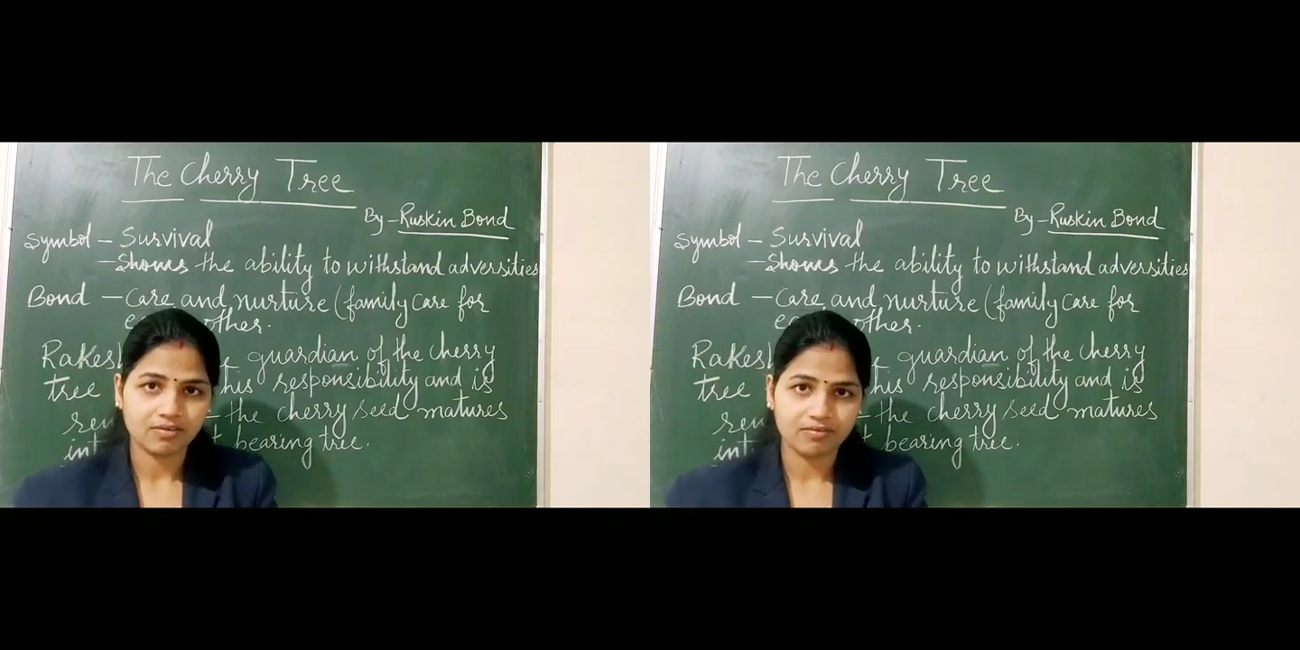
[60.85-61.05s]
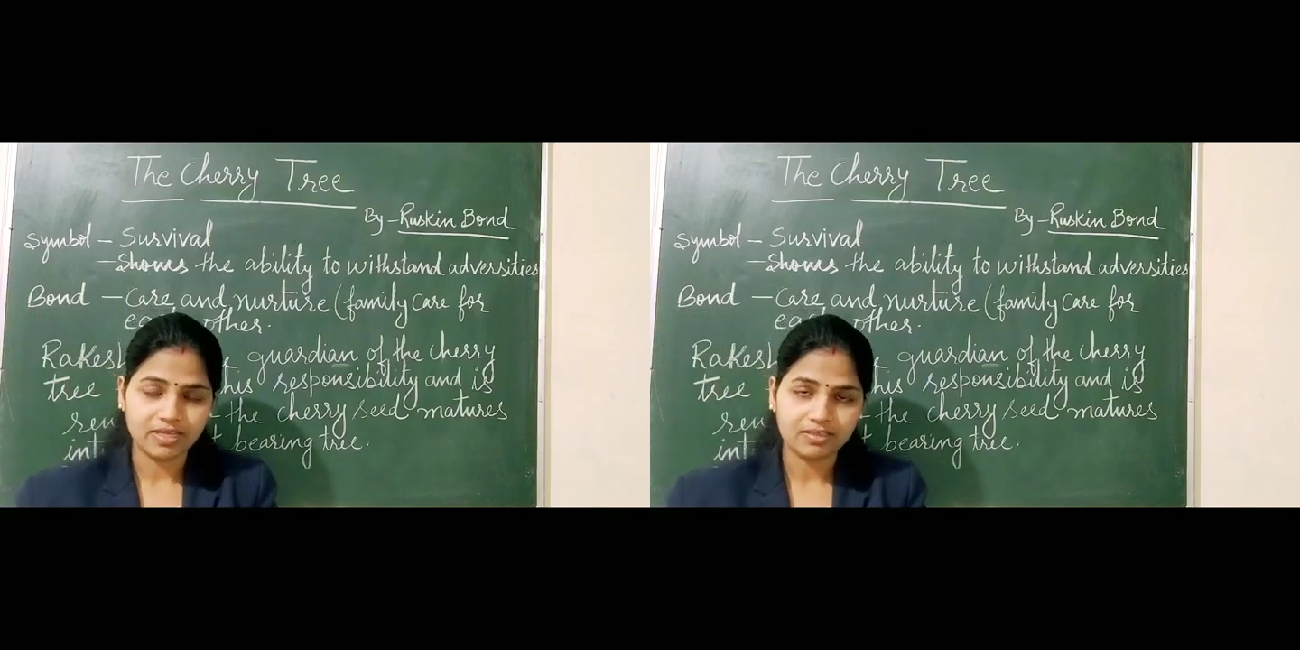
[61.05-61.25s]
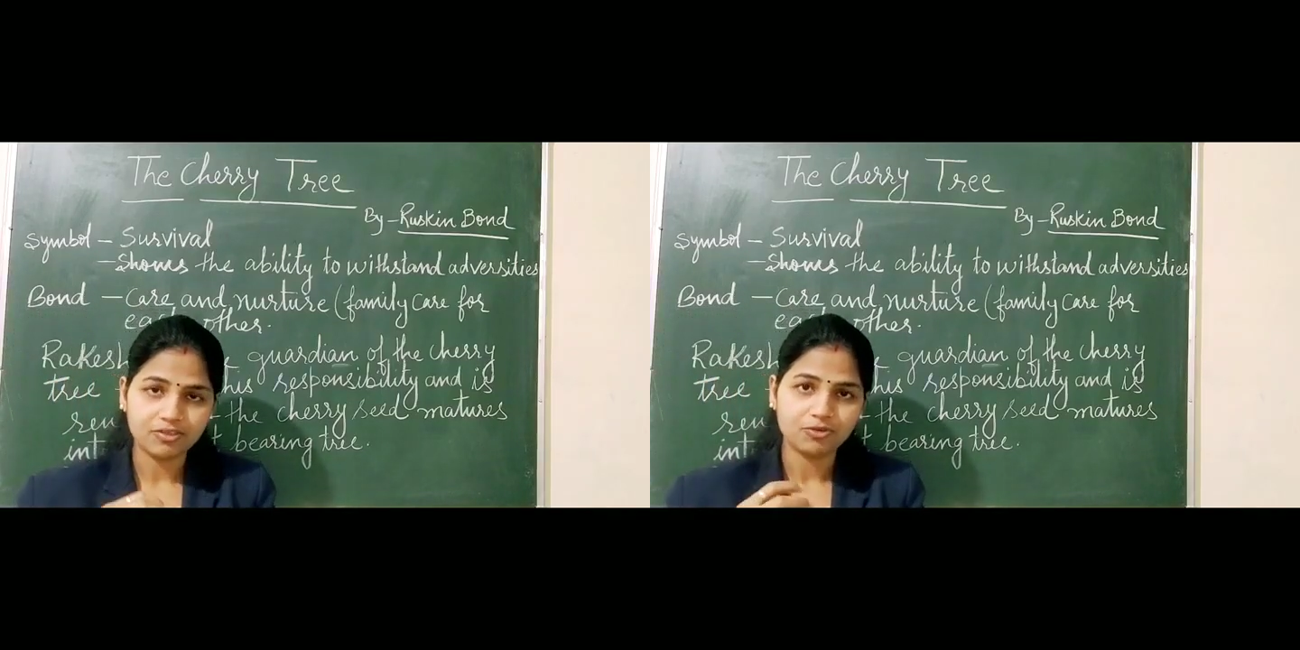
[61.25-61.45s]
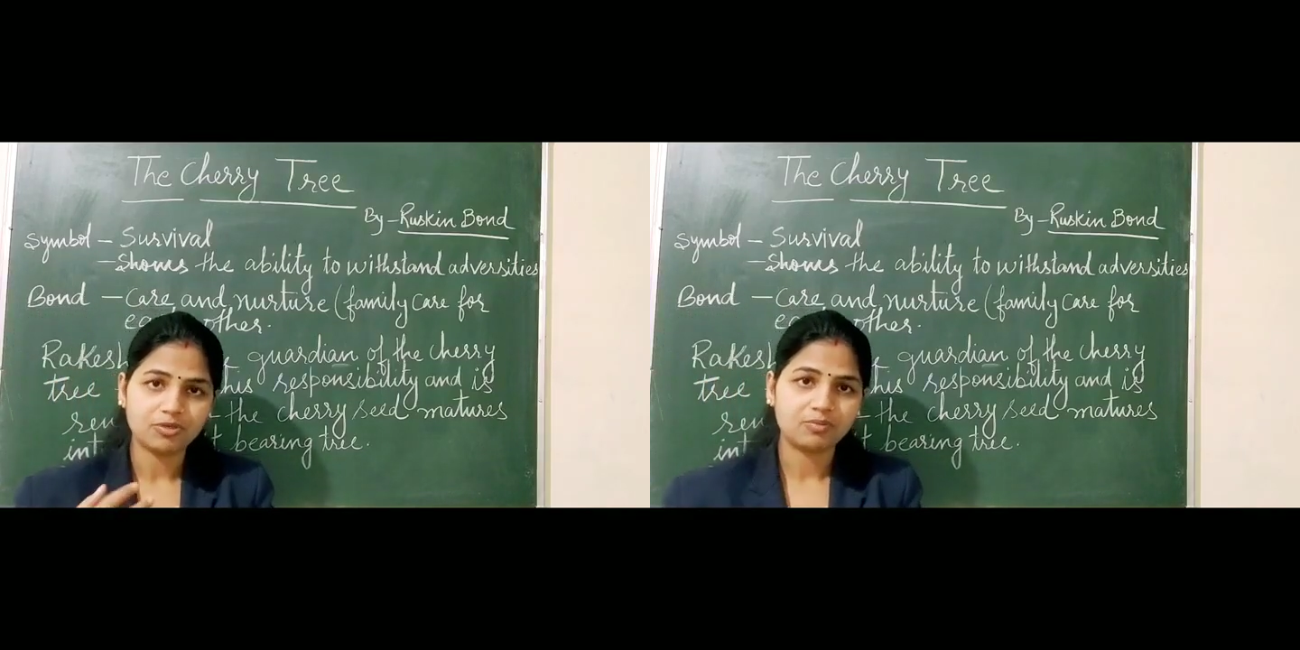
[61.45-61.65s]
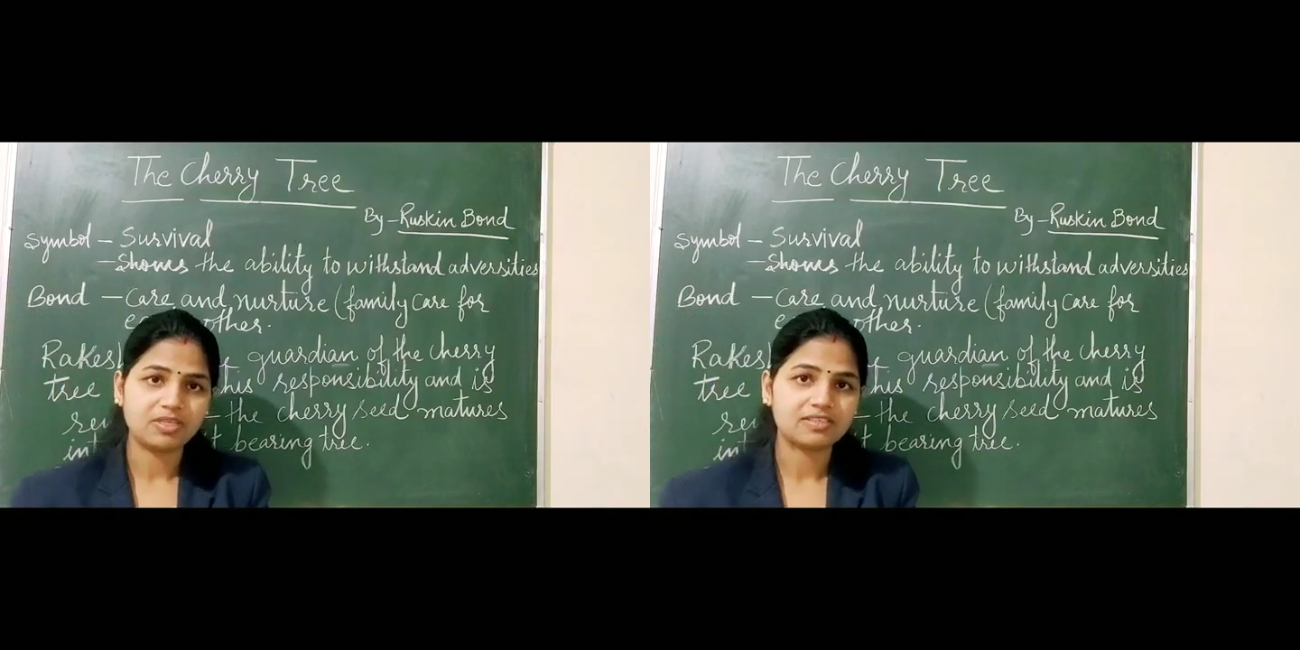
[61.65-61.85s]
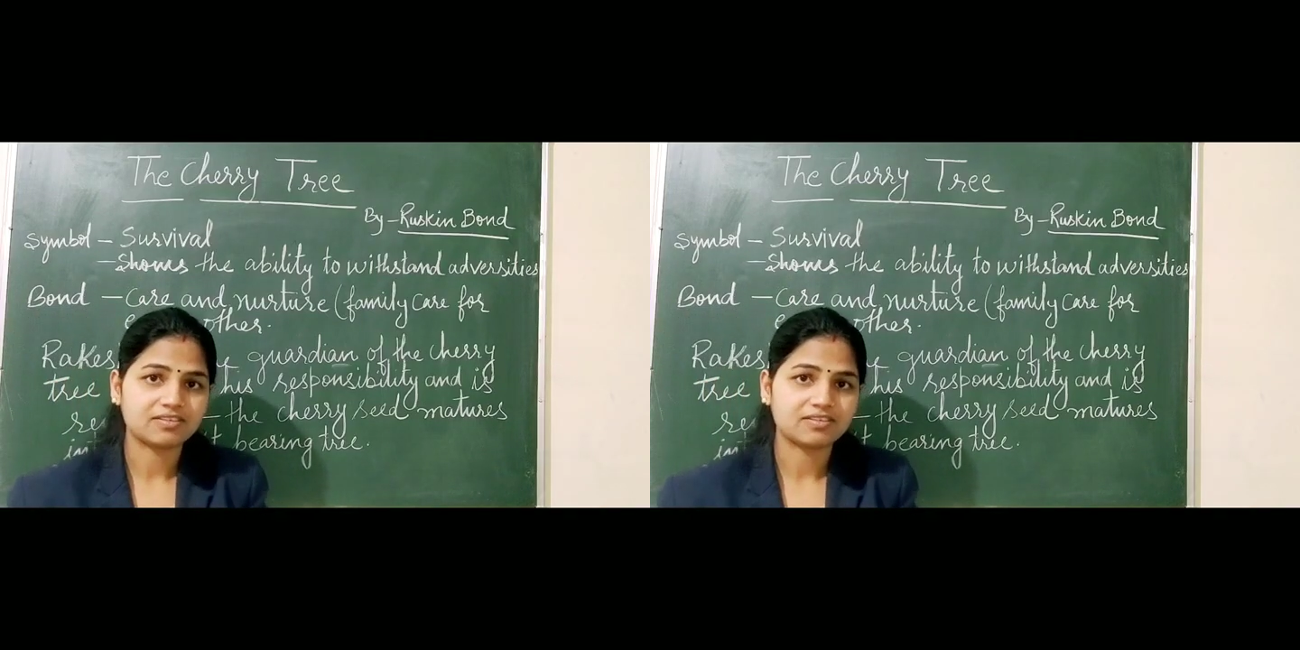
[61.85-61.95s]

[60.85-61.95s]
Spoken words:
When the human being